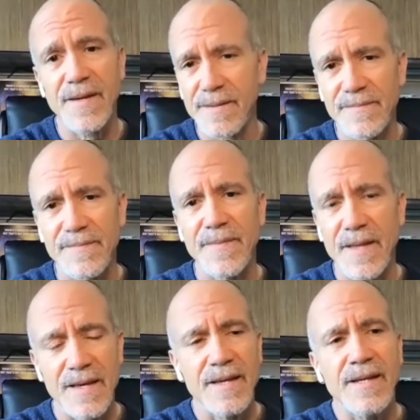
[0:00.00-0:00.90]
yeah.
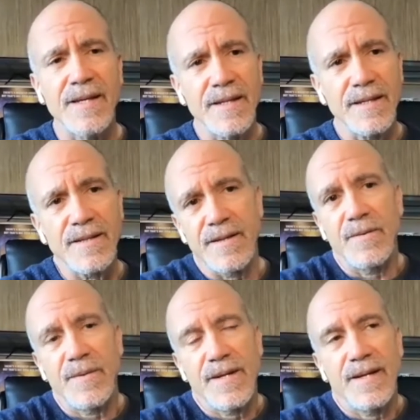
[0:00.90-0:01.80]
You
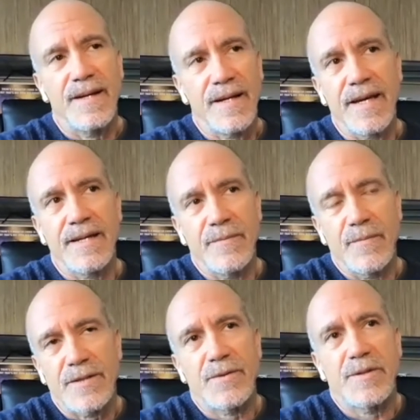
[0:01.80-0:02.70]
know, Again, in
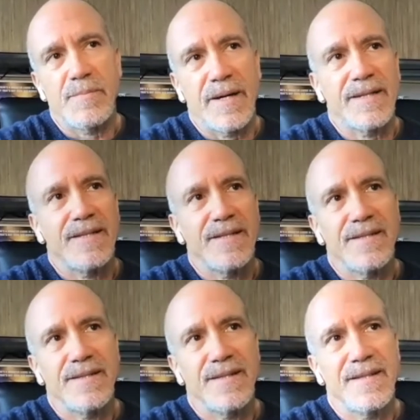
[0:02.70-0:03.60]
retrospect,
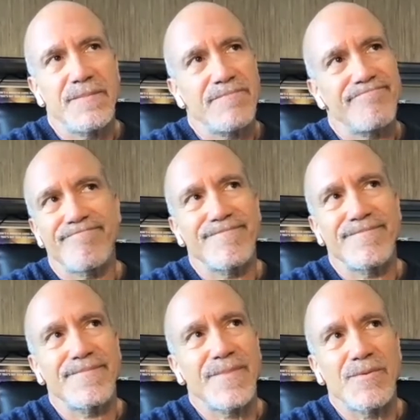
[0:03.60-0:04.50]

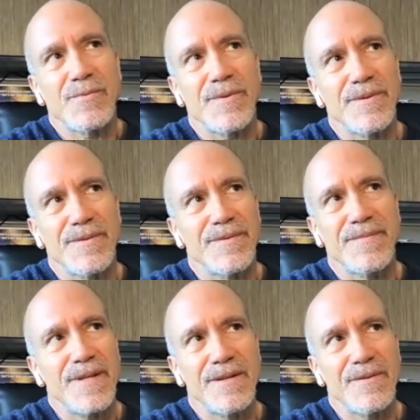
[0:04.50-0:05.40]
those were,
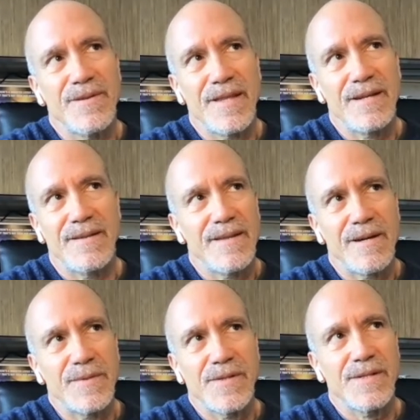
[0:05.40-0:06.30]

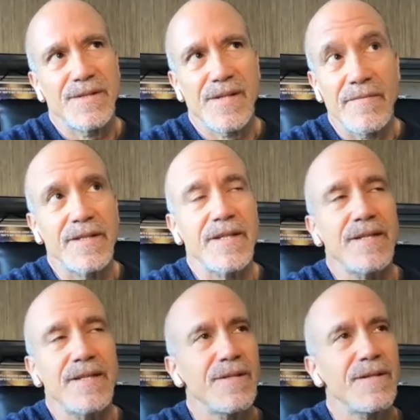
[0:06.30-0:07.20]
that was the
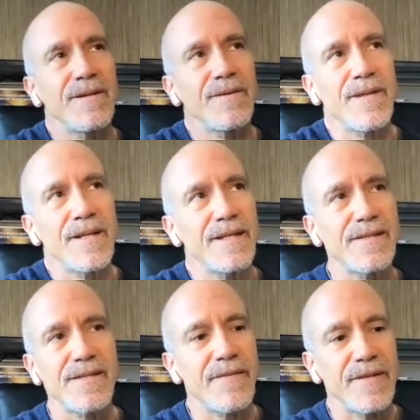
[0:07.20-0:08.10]
'70s. The late
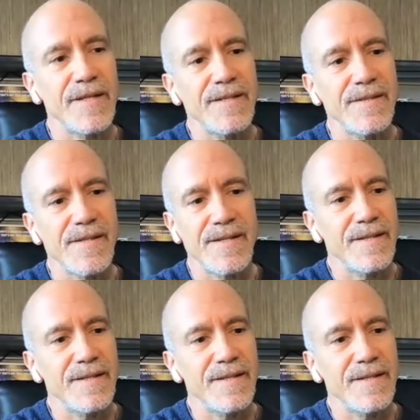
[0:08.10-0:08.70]
'70s,